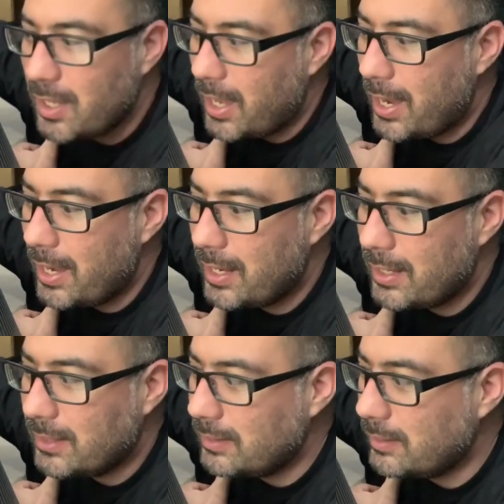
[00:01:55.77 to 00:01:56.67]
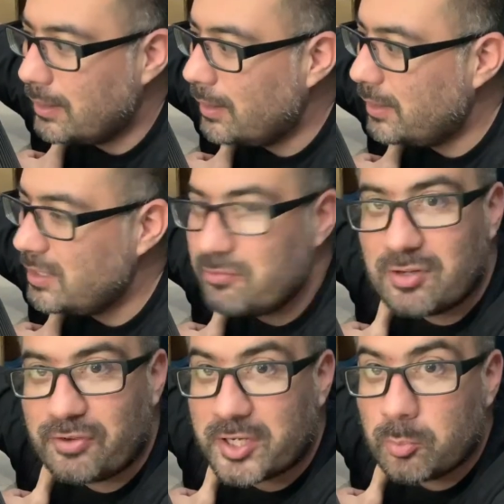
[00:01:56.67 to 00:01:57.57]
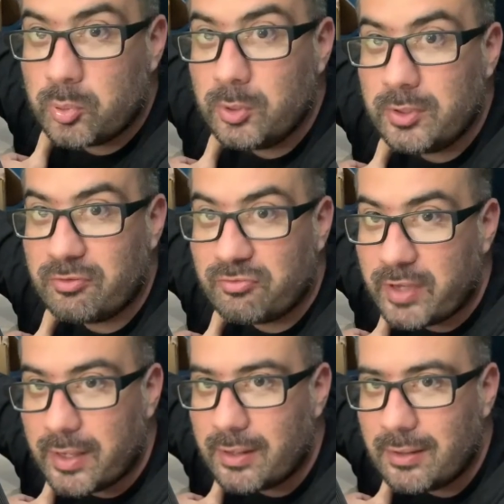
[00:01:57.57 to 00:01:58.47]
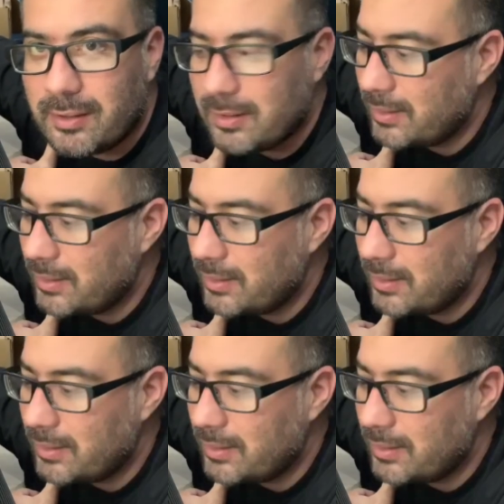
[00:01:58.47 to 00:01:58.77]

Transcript: And even if I completely fail,